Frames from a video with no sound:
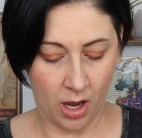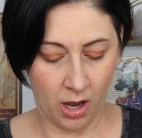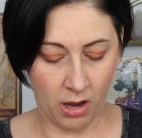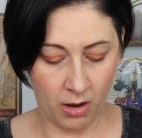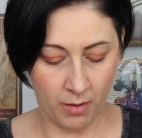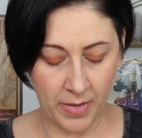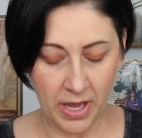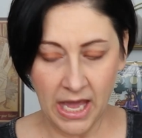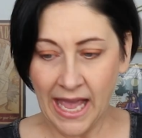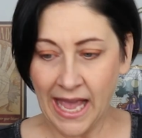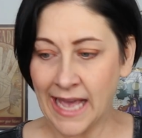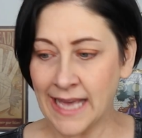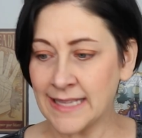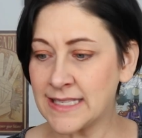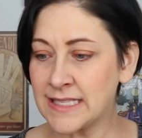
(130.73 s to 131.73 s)
Um,
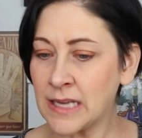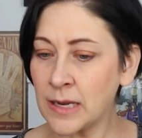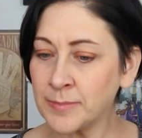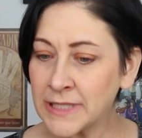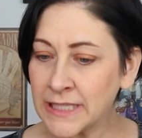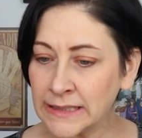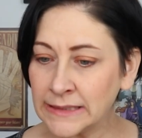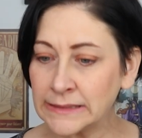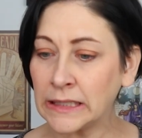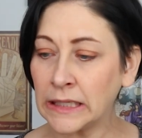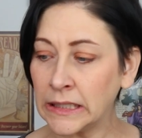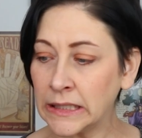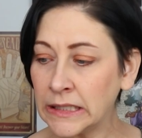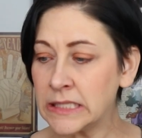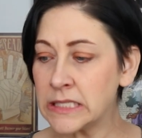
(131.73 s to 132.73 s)
and sometime,
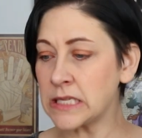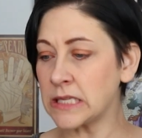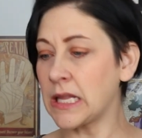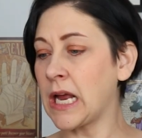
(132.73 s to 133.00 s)
guys,